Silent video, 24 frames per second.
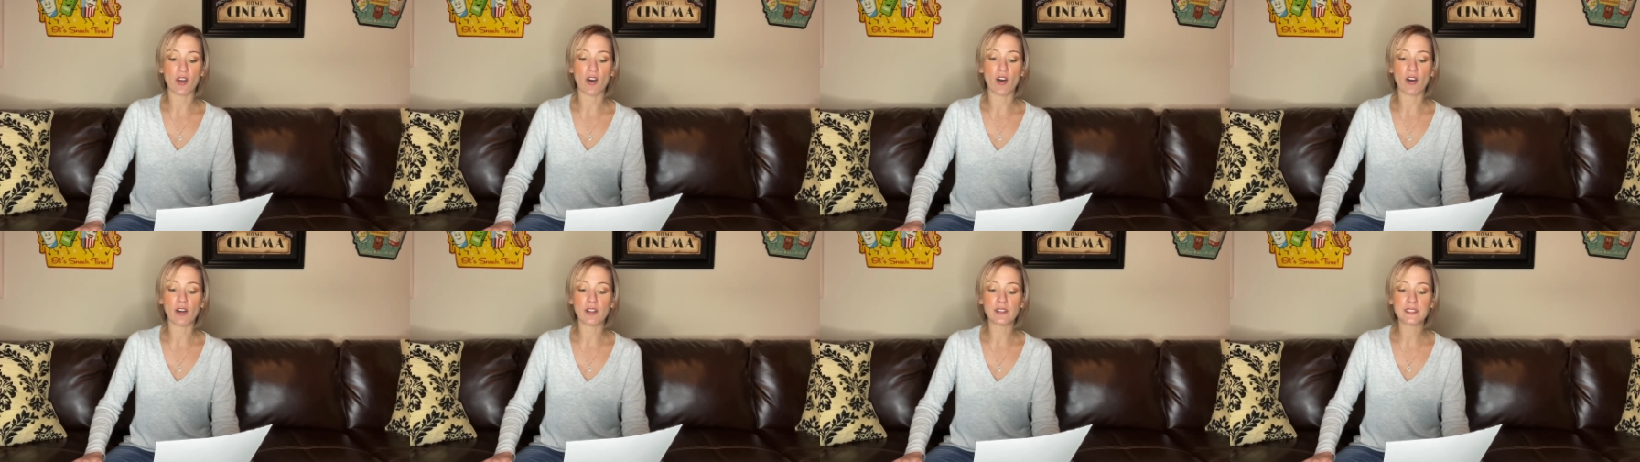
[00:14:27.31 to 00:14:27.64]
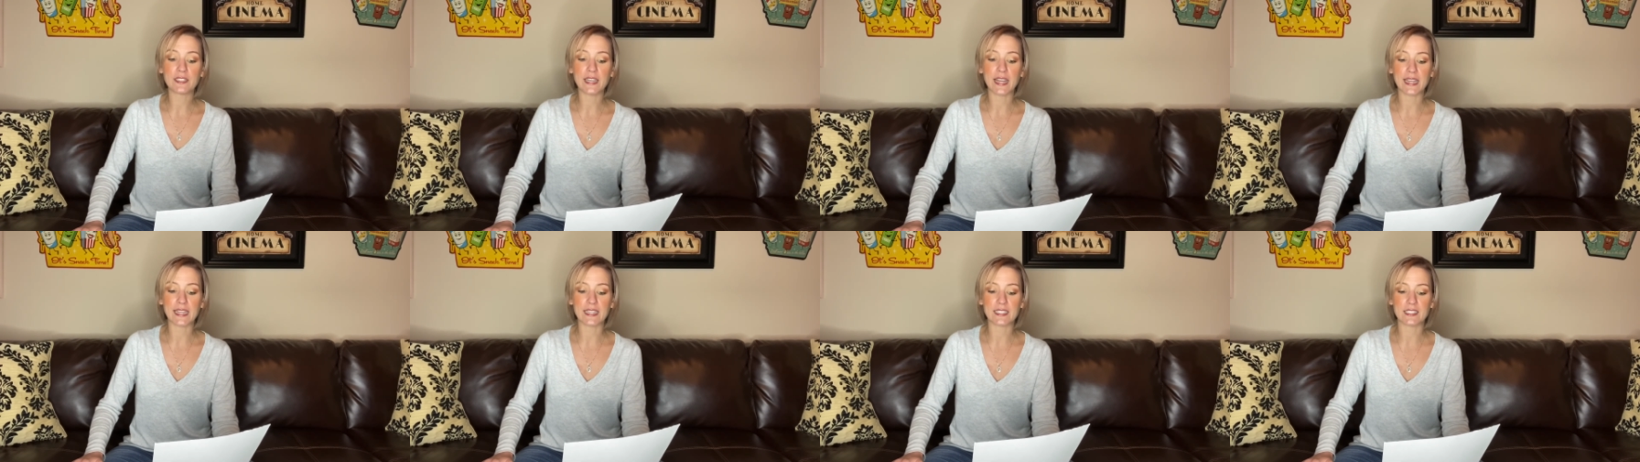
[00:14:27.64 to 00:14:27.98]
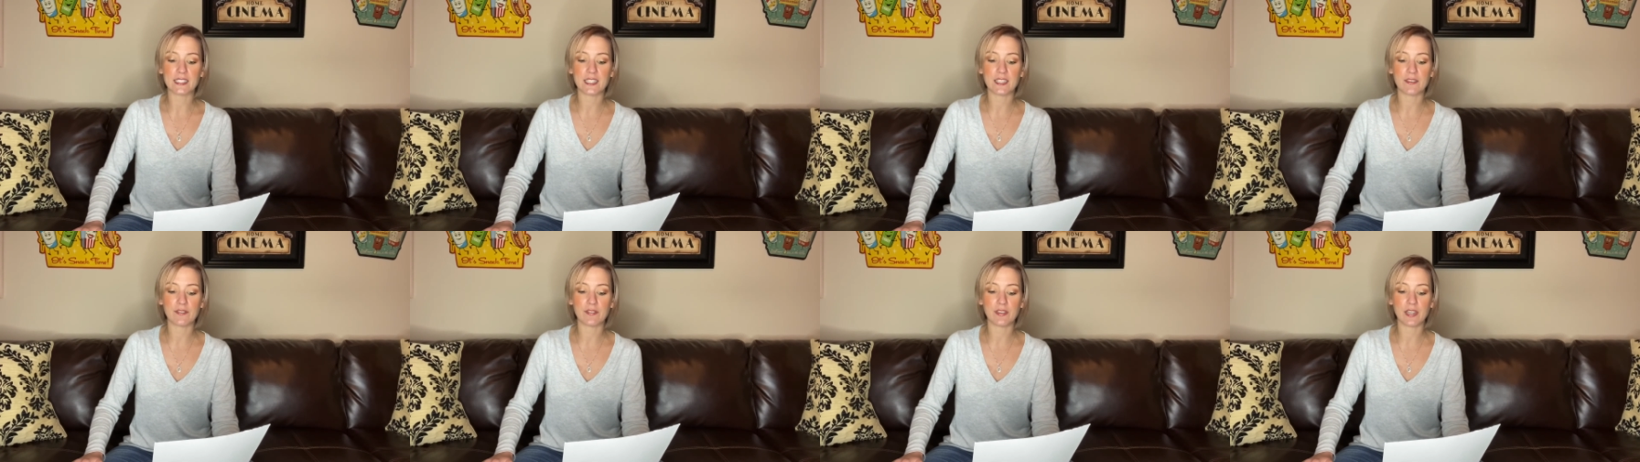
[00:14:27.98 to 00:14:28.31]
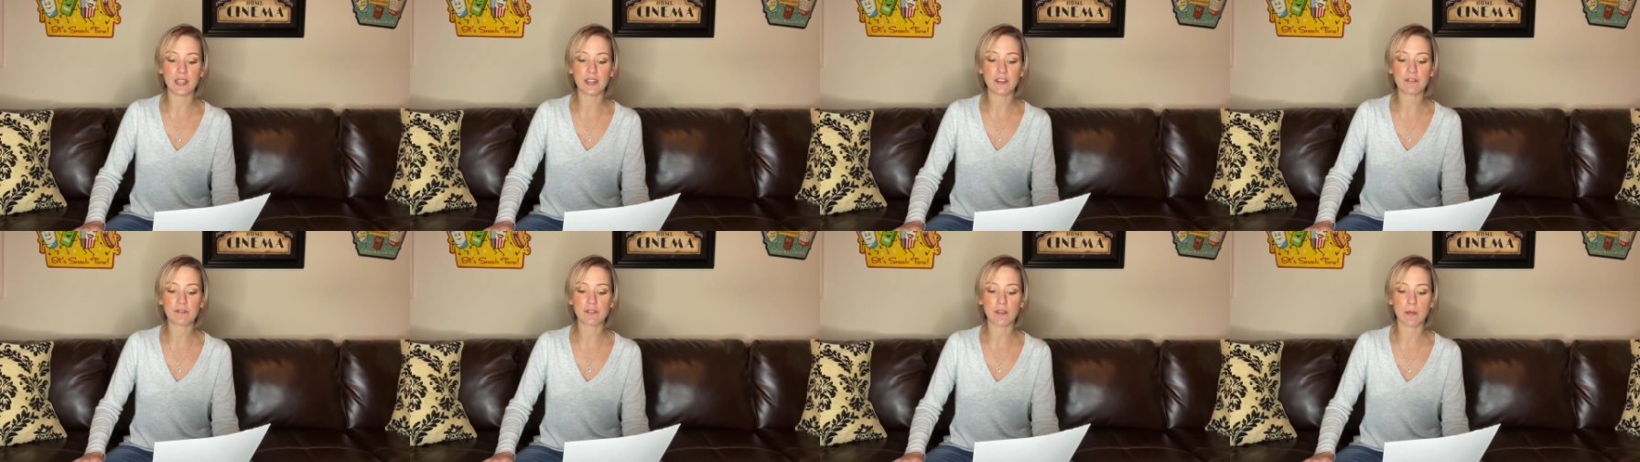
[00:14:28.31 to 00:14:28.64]
all
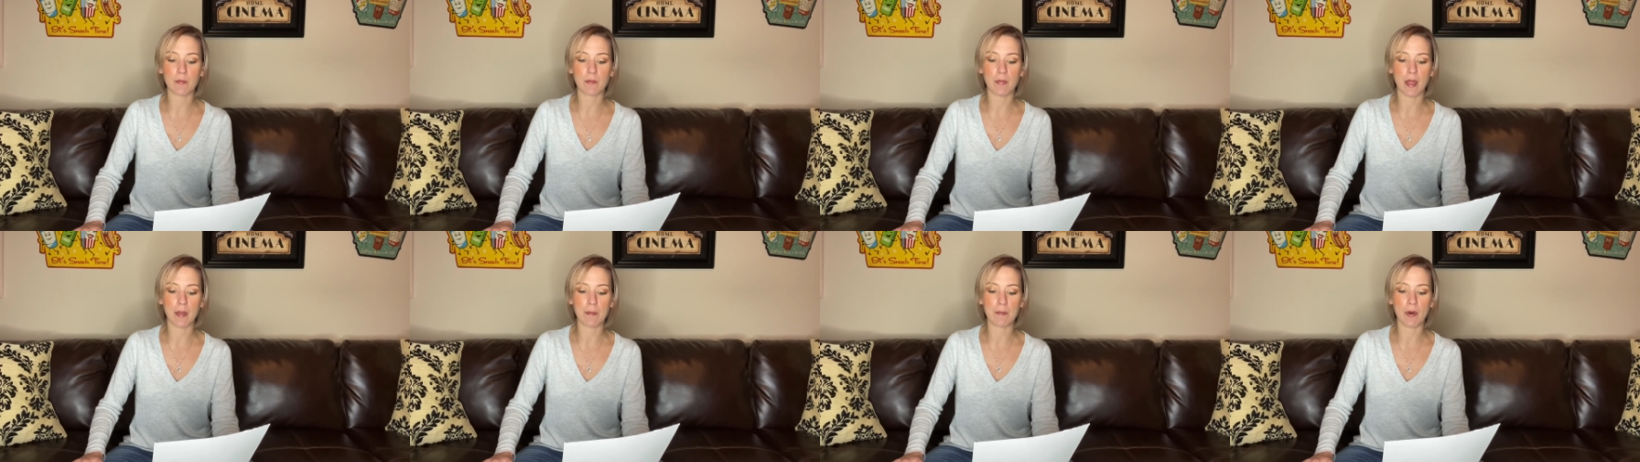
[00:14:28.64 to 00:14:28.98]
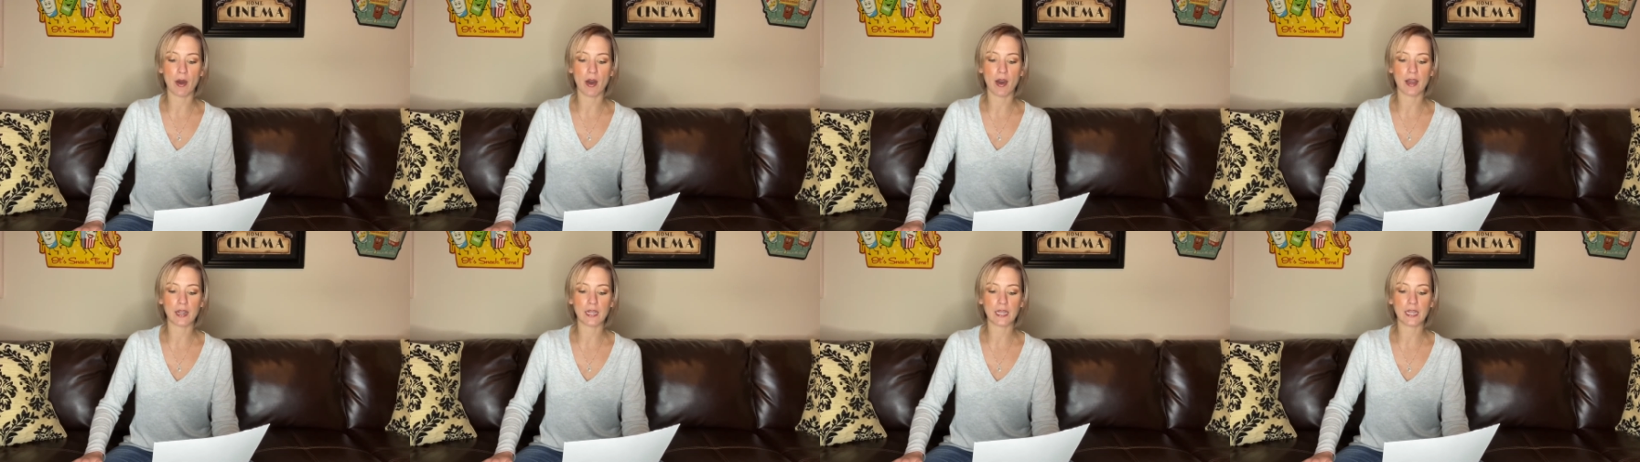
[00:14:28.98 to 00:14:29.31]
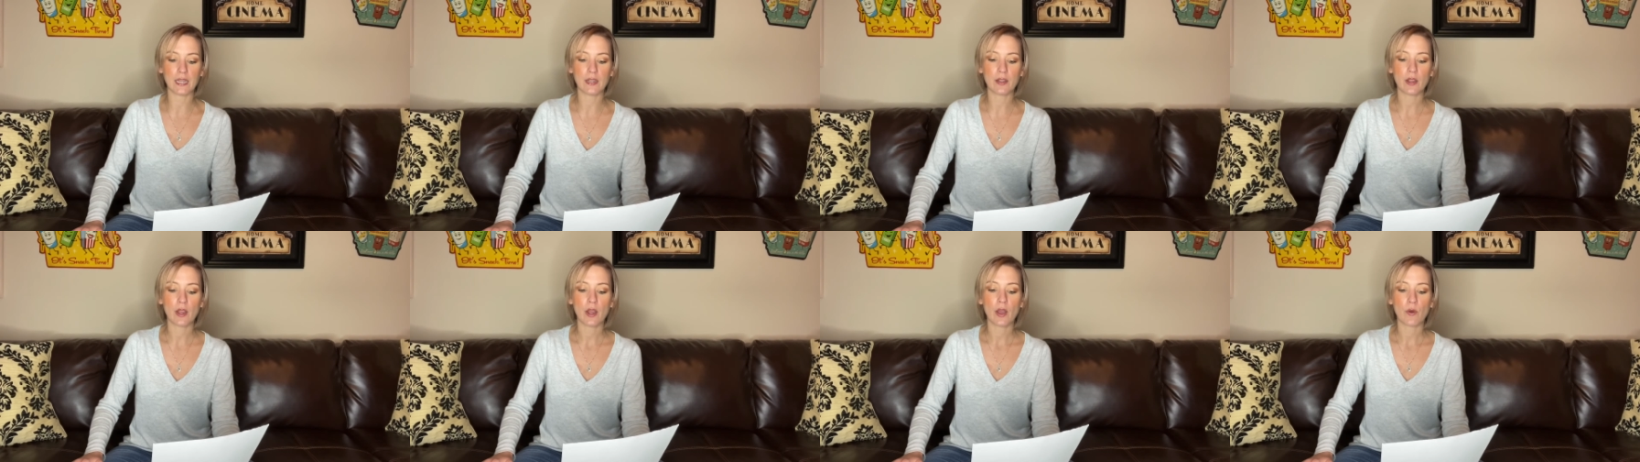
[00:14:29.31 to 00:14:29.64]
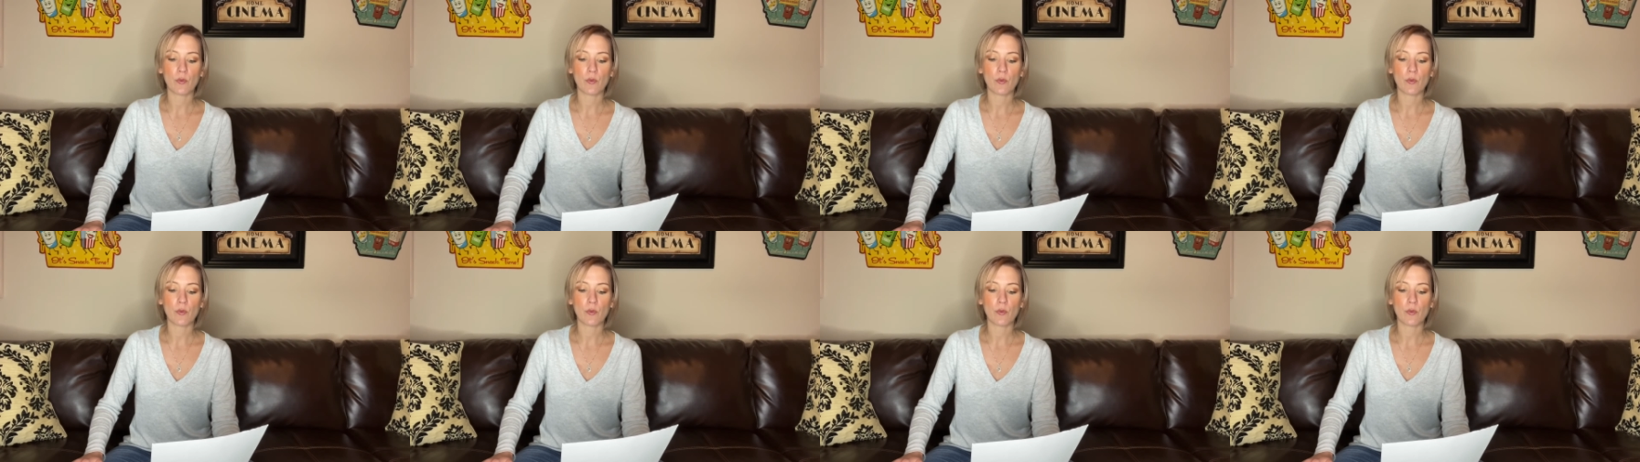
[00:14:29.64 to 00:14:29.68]
negativity from my body